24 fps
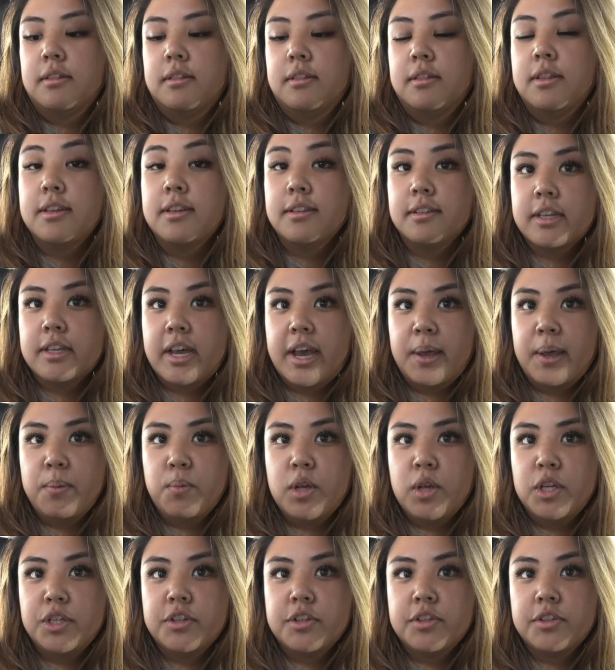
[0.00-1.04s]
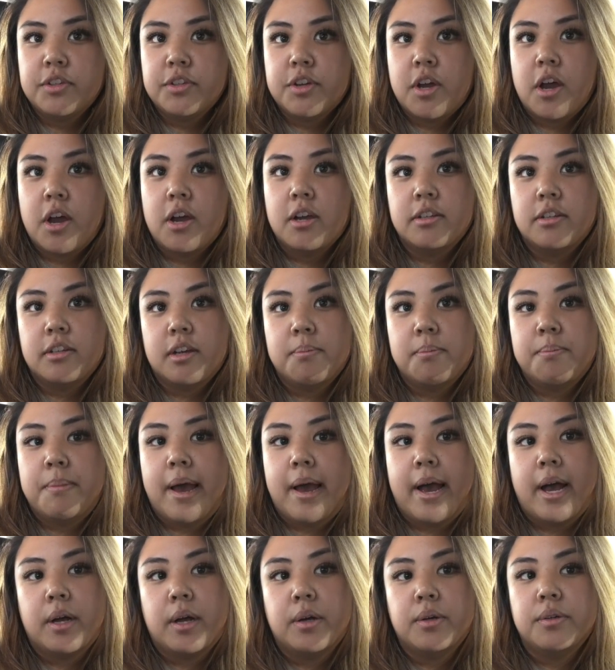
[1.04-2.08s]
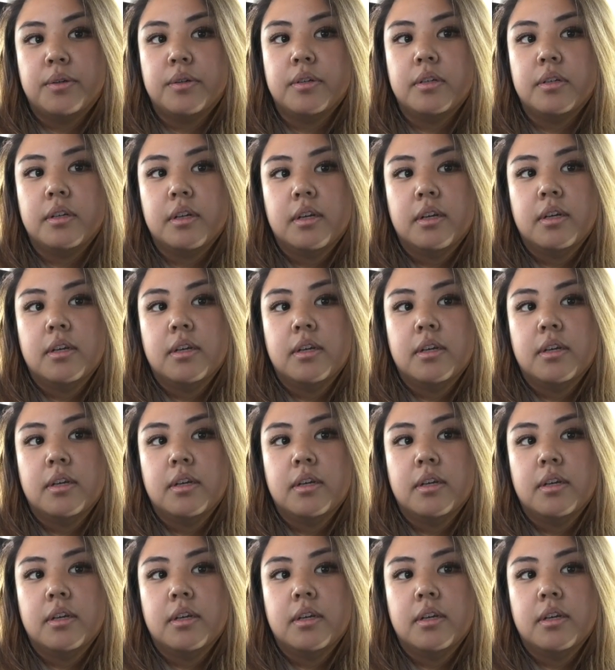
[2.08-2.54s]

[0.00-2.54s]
This time we just talked about